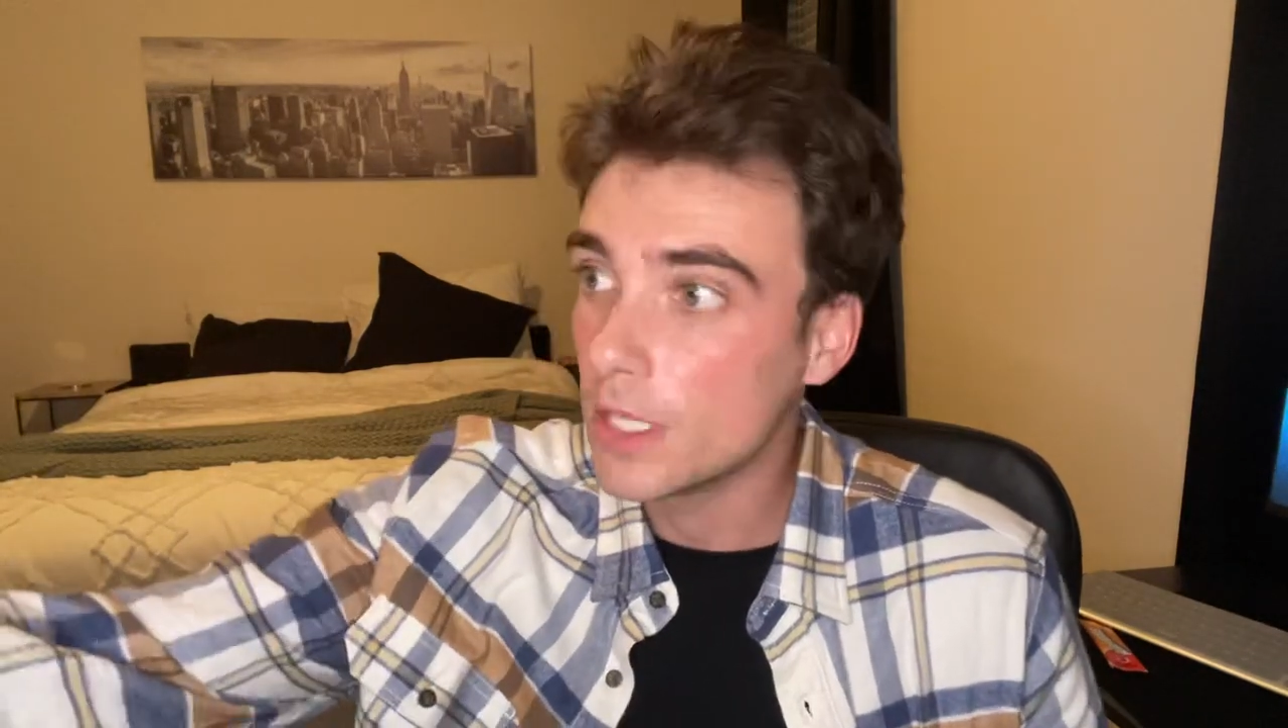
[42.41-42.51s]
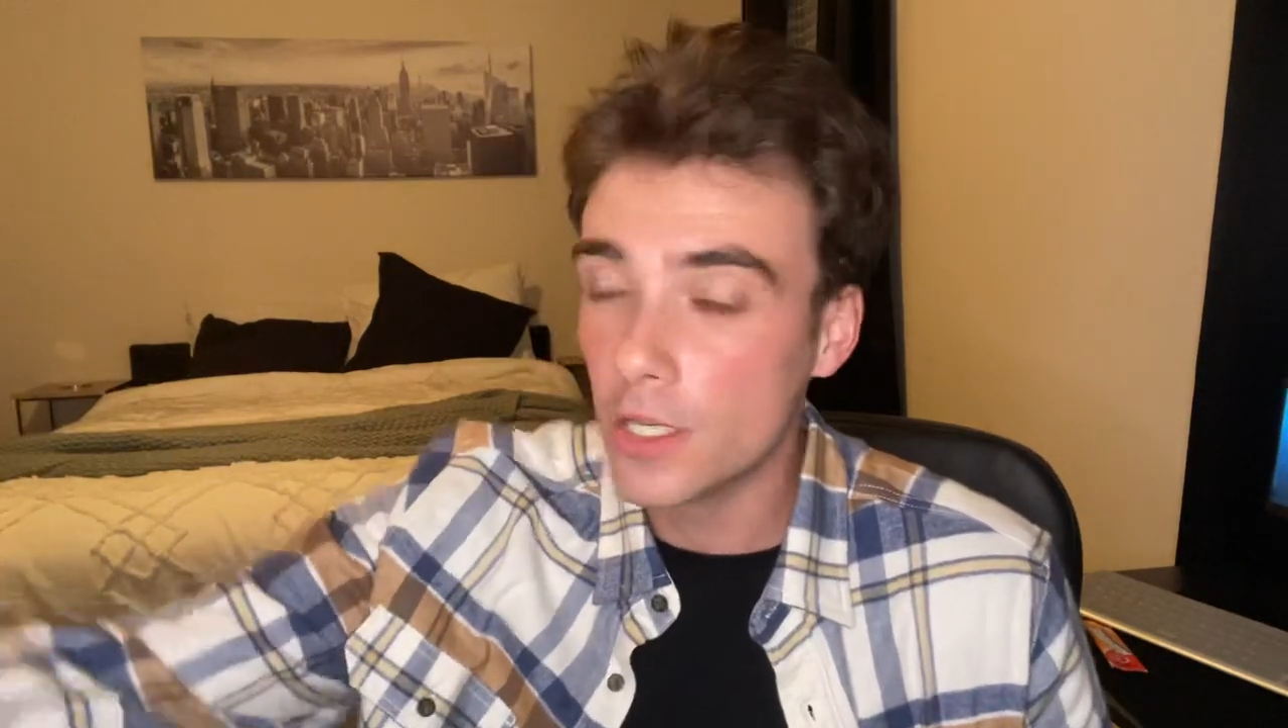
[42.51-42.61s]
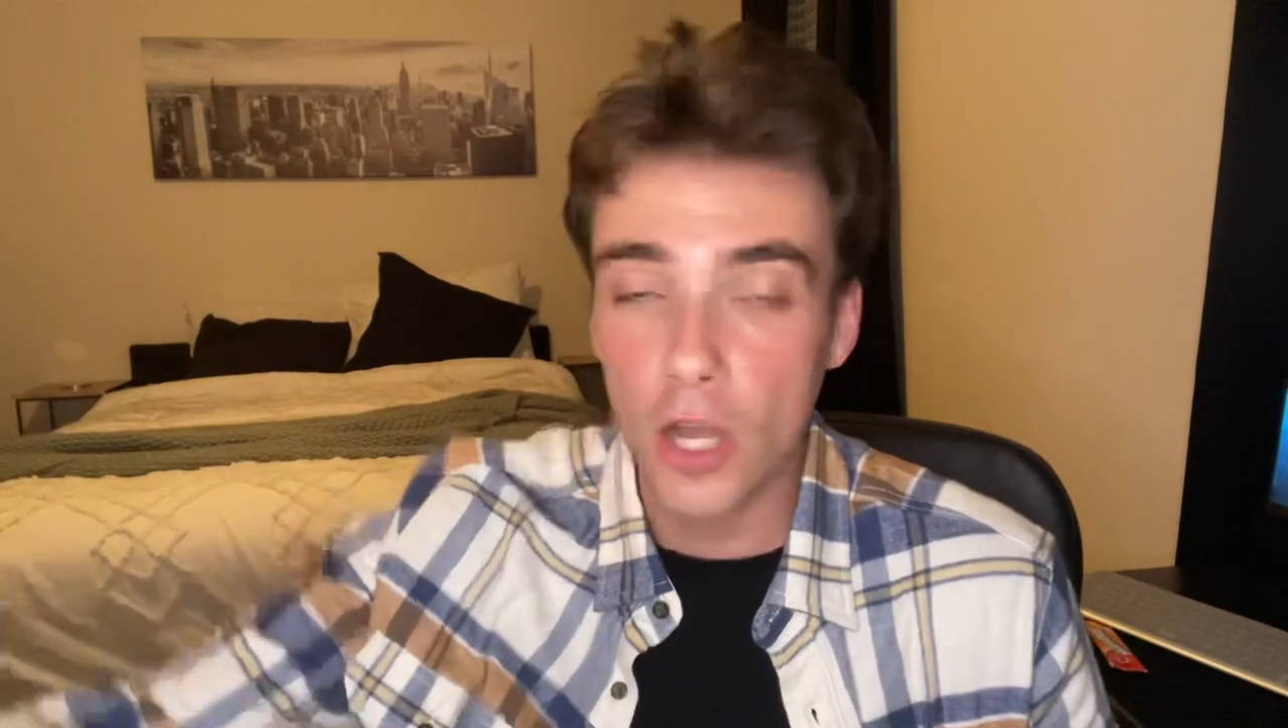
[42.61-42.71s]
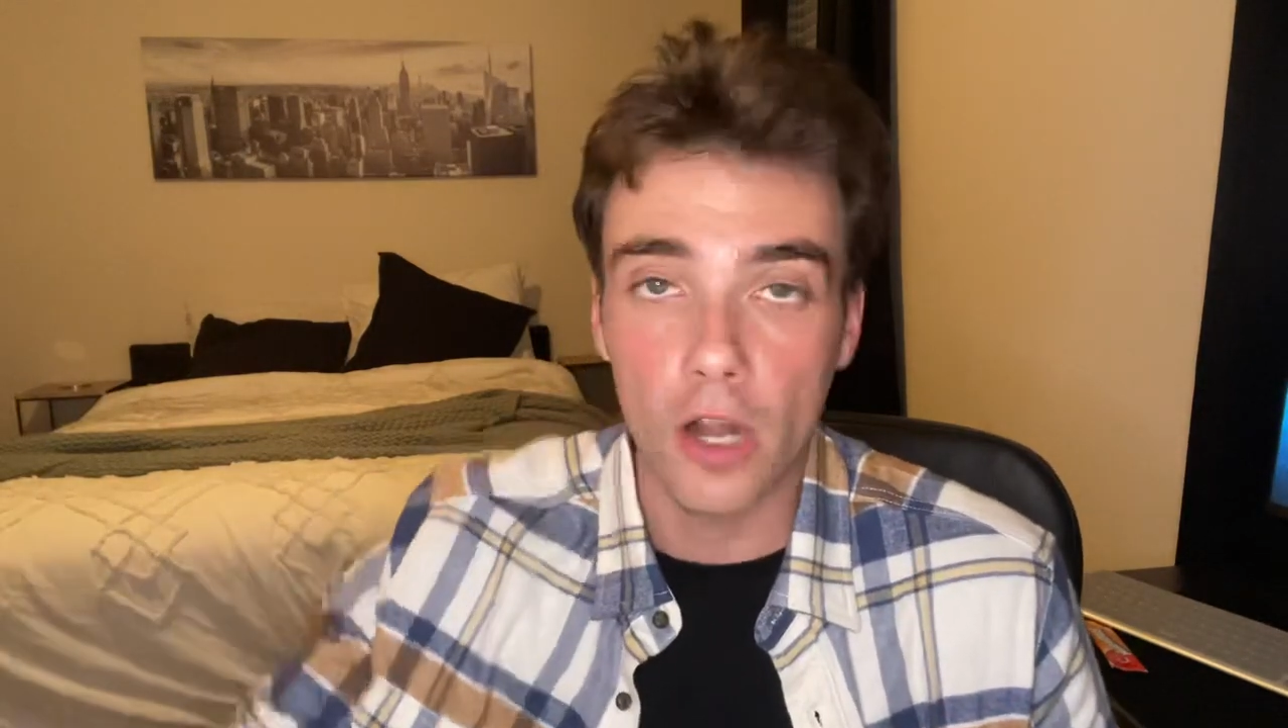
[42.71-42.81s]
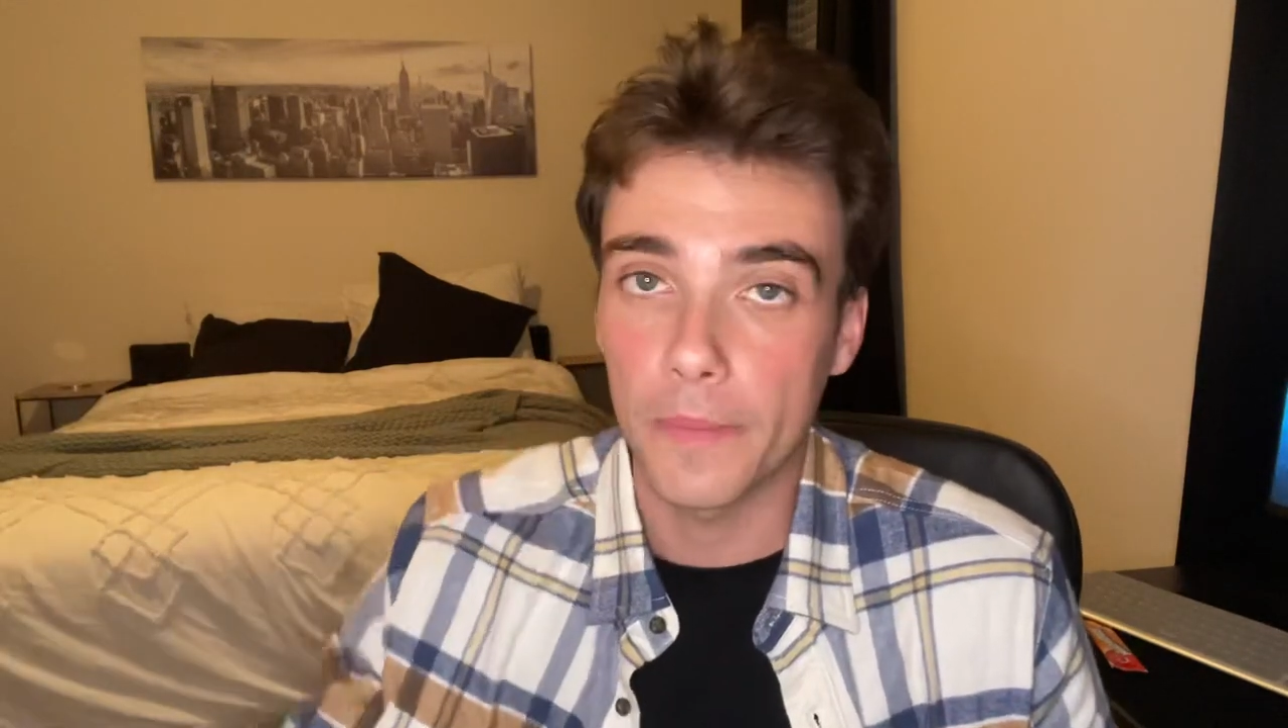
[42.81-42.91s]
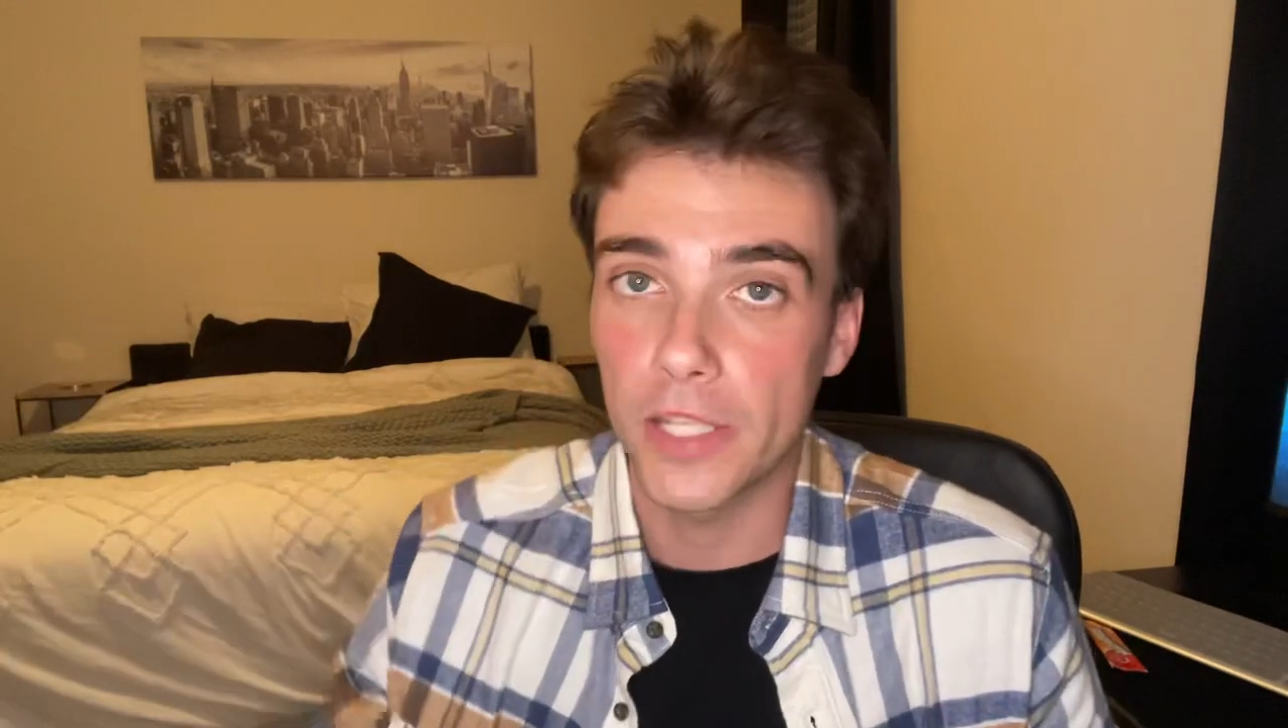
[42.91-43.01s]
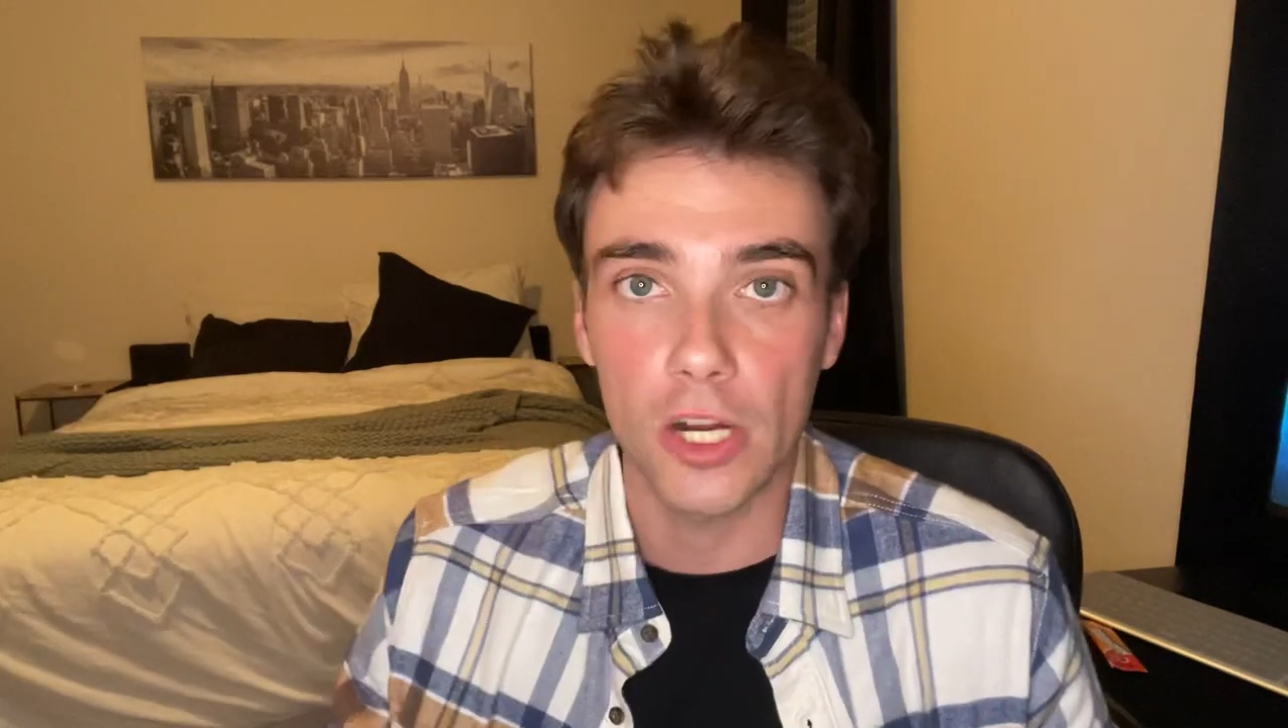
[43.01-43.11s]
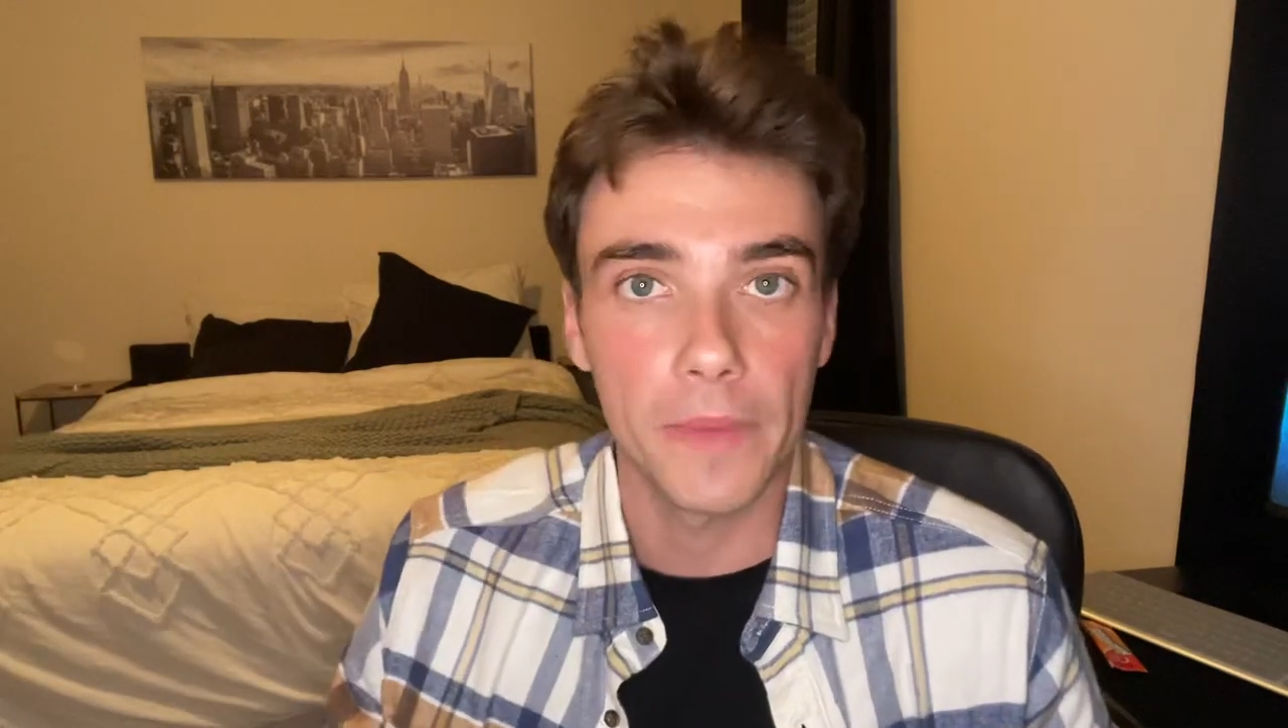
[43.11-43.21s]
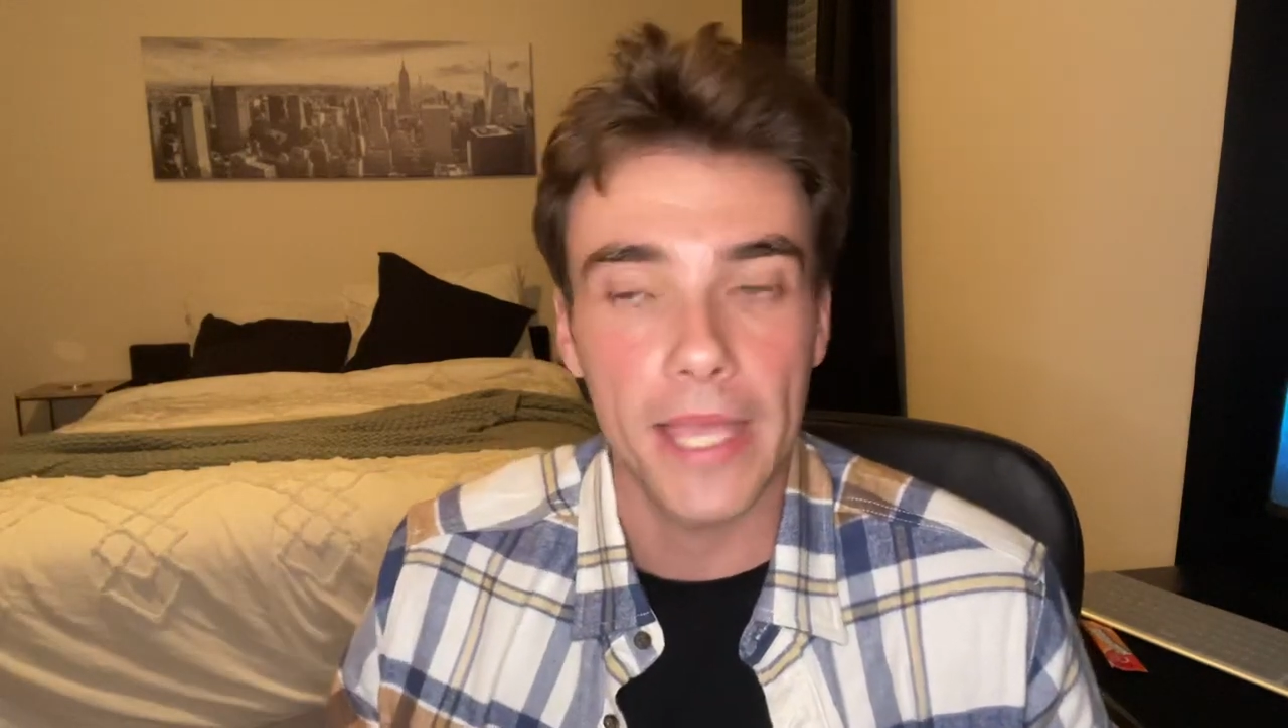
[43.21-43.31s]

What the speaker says: Connor McDermott